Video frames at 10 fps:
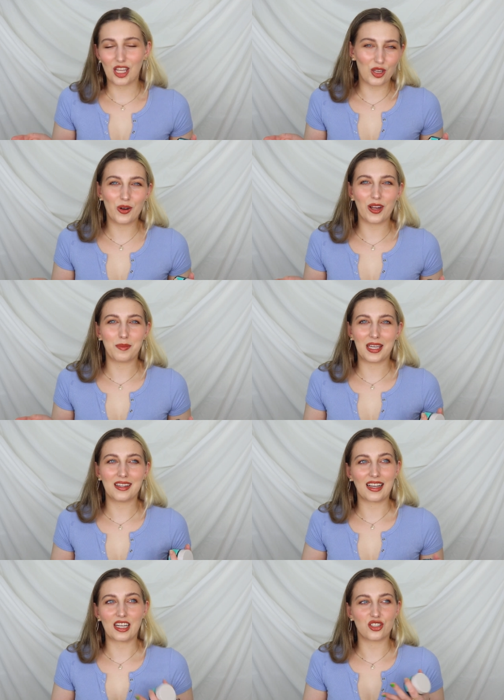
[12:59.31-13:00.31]
You know what I mean?
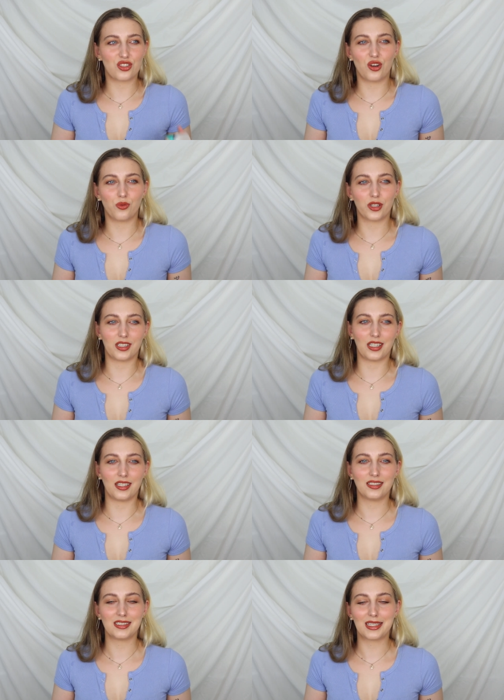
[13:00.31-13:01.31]
Like I just don't
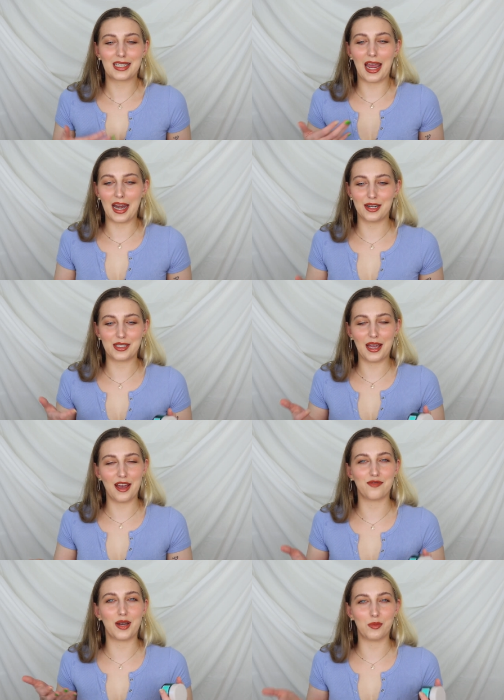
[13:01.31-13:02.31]
really care to
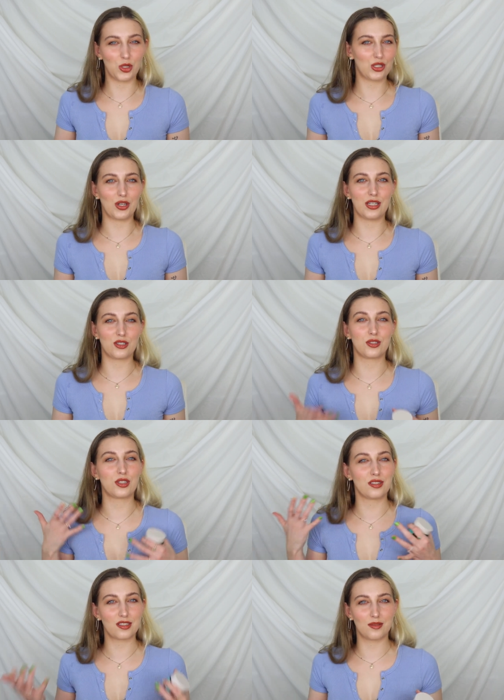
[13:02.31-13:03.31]
have my
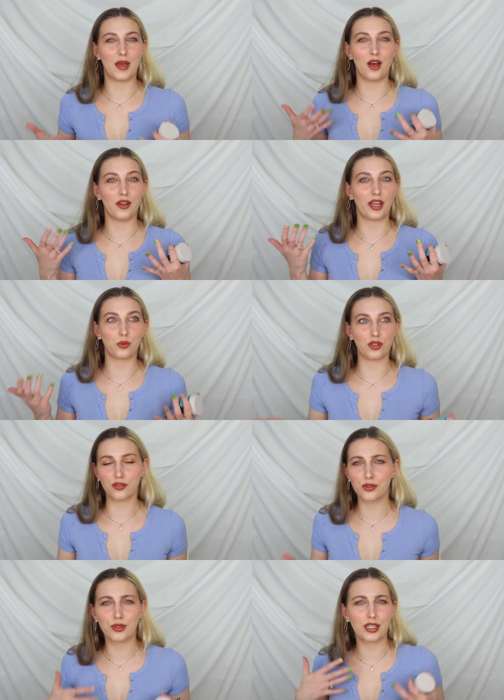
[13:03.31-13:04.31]
moisturizers smell like really
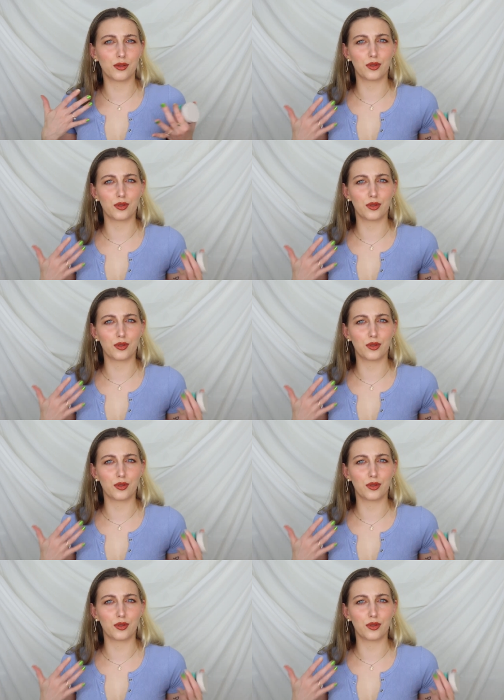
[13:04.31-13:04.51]
fruity or